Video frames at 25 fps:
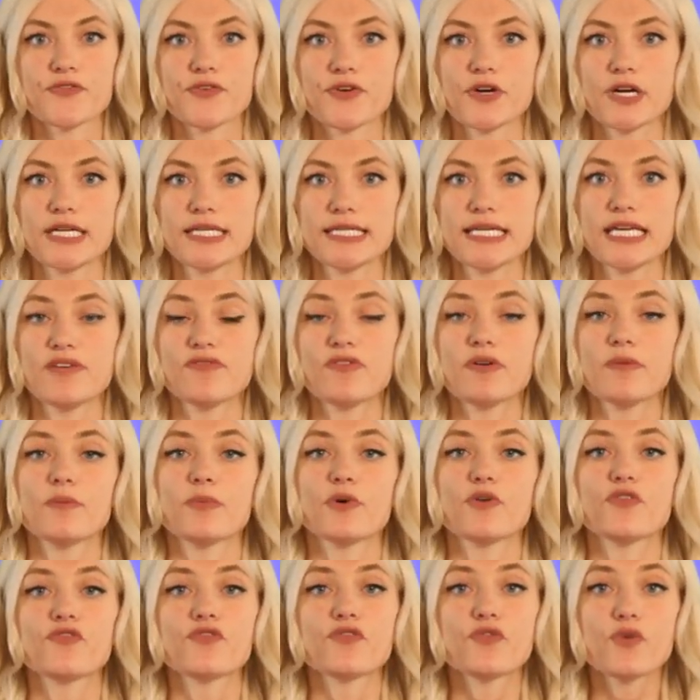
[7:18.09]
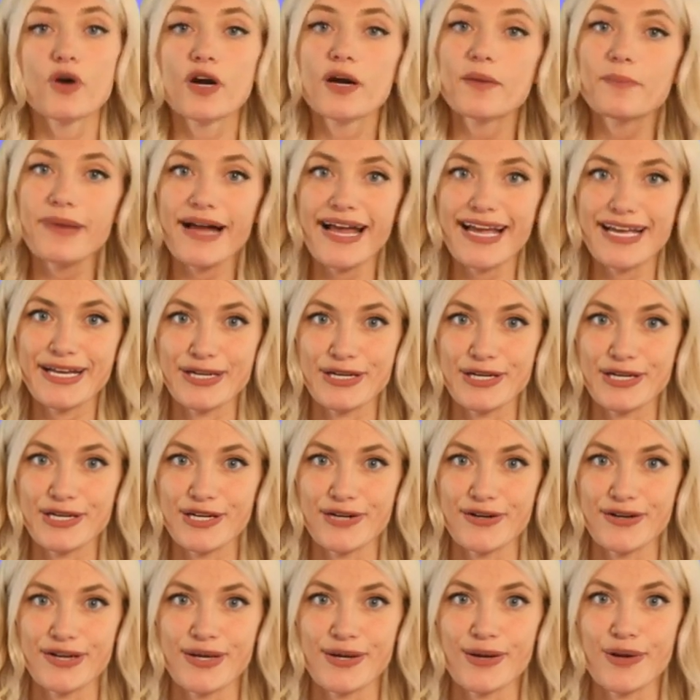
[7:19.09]
for it even before buying her
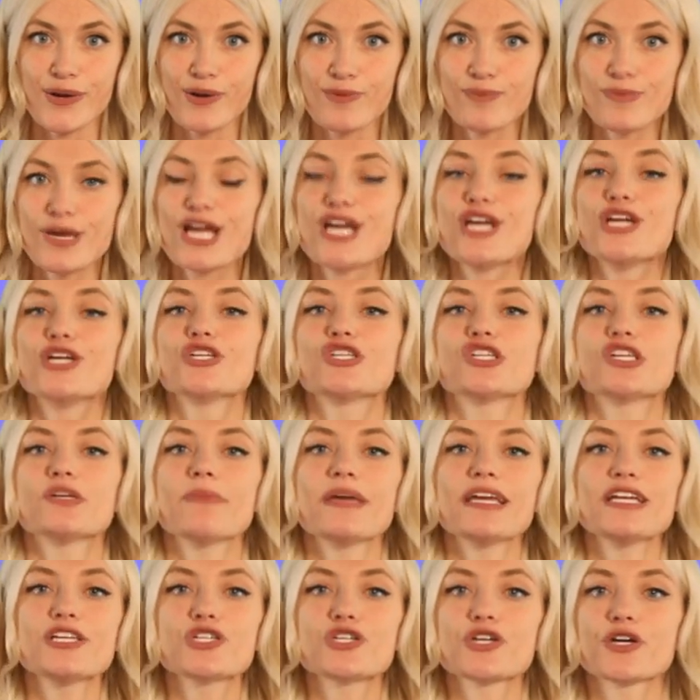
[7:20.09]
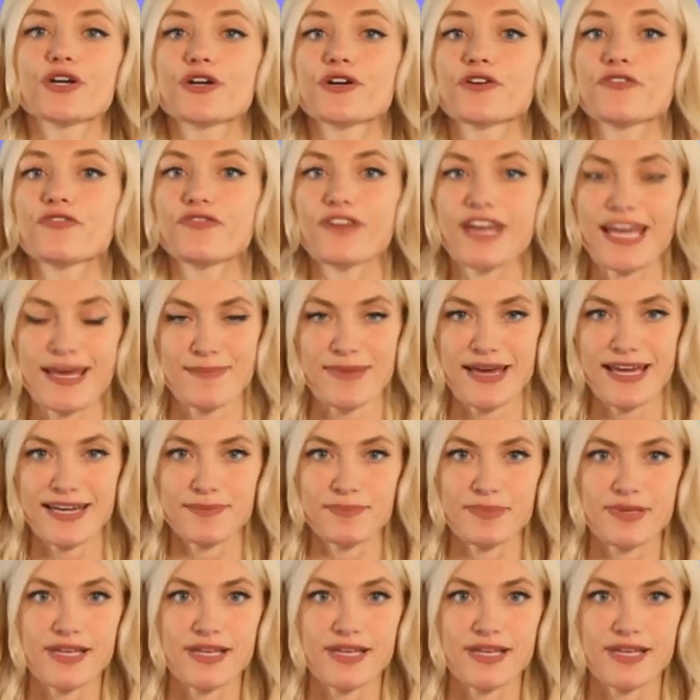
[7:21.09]
current home, she made sure her fam had a